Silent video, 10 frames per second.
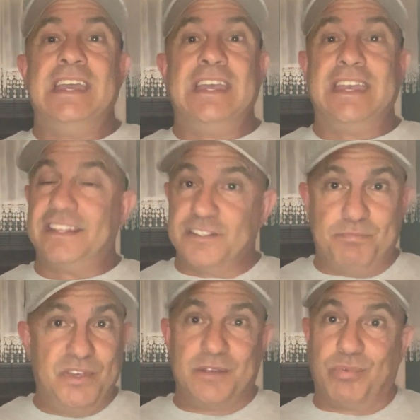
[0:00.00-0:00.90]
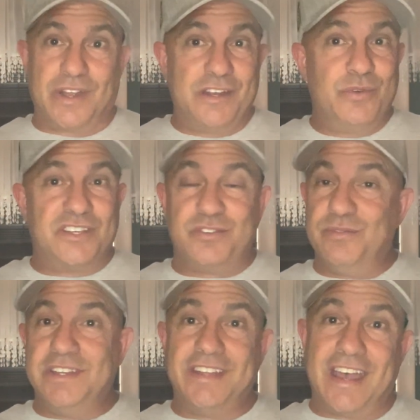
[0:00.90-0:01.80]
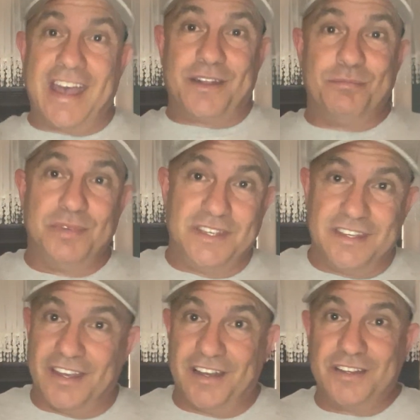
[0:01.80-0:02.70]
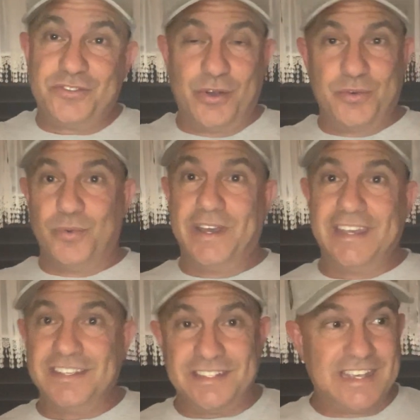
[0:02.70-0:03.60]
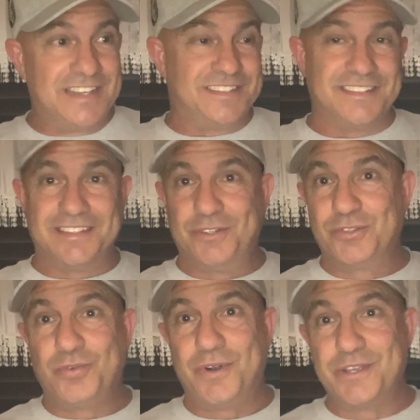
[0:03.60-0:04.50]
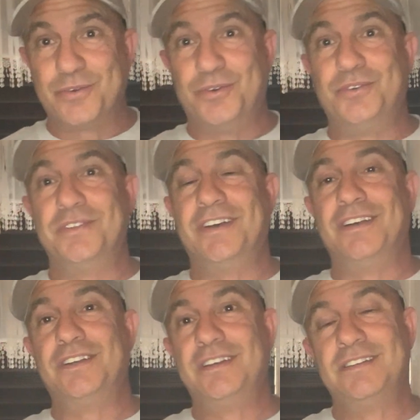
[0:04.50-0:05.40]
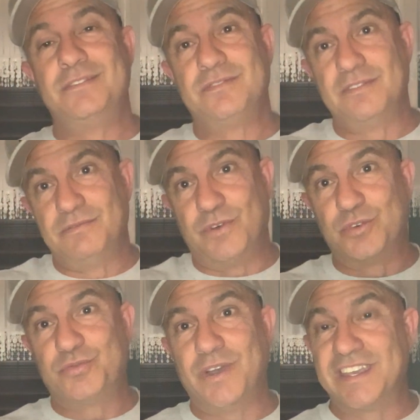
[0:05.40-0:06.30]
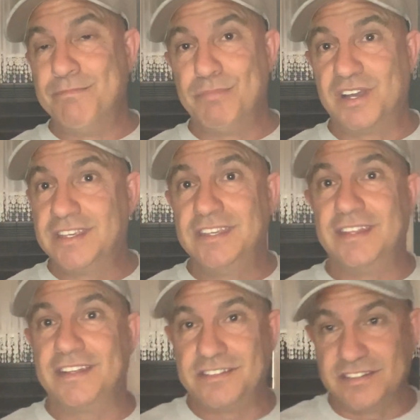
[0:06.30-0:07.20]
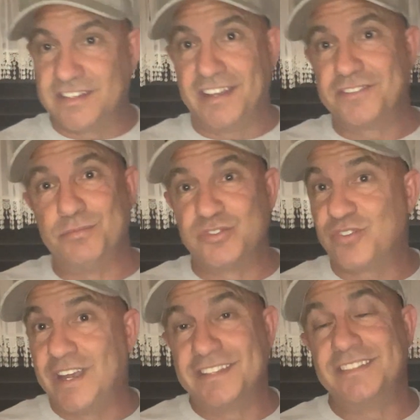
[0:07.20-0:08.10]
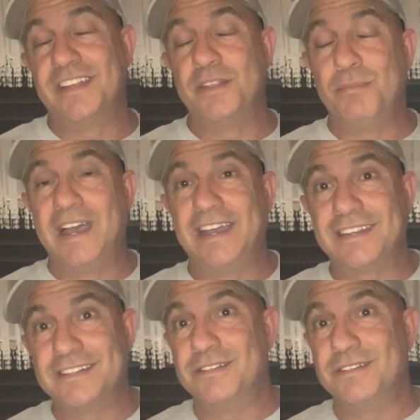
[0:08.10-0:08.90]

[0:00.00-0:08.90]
He had this big brand new SUV that had to be towed away. She has this little 20-year-old Volkswagen buggy that just got some scratches on the back,